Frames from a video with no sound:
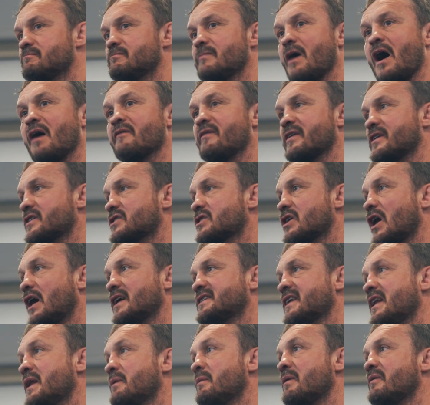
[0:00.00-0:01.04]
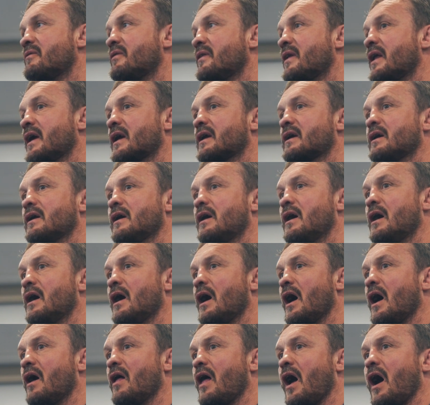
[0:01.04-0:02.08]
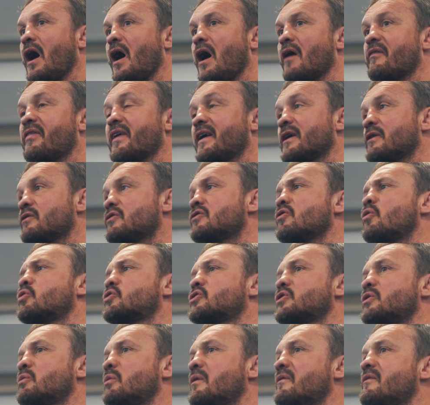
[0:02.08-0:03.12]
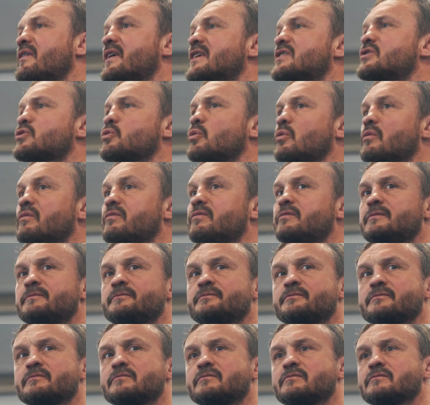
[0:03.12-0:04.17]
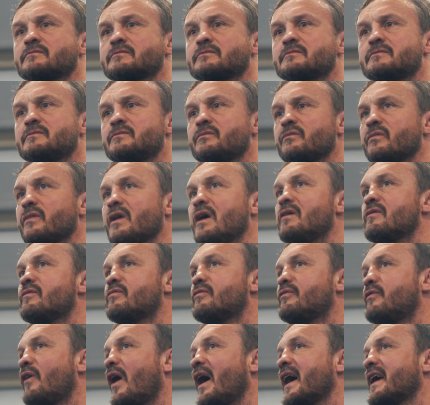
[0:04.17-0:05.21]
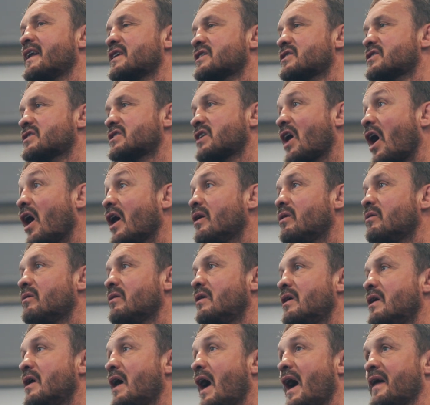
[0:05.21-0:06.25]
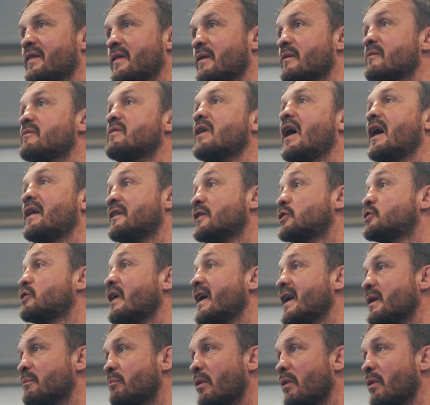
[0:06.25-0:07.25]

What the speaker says: I think sky's the limit for Nick. I think also with his sort of fighting style and the training